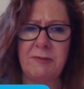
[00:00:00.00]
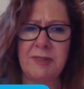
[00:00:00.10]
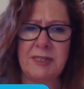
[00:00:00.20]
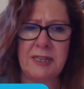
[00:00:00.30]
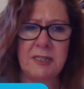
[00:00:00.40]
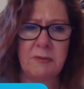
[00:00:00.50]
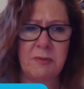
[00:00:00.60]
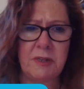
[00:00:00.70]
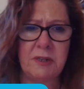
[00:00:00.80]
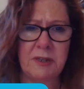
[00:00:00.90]
he was saying some
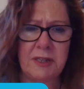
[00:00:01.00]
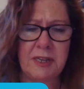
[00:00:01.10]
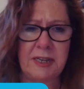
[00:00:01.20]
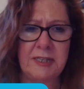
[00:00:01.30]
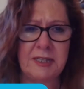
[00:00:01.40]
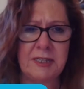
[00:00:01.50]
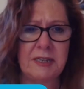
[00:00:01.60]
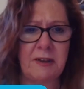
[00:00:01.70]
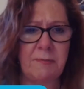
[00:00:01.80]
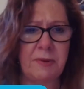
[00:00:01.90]
really good things and
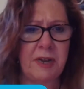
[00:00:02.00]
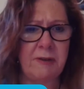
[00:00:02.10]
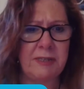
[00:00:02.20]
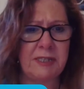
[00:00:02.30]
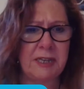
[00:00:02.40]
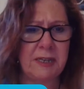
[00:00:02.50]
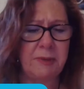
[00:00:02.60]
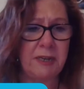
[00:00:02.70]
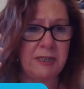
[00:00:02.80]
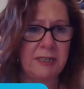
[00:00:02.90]
stuff, but now he's telling
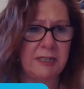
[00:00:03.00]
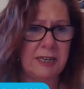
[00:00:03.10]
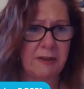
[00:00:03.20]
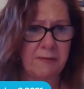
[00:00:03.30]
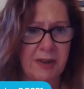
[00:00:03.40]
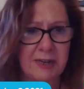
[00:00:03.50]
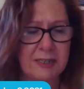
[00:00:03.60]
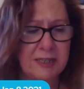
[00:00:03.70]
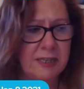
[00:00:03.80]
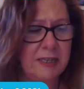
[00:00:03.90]
me I need to take a
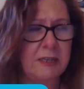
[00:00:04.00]
vaccine.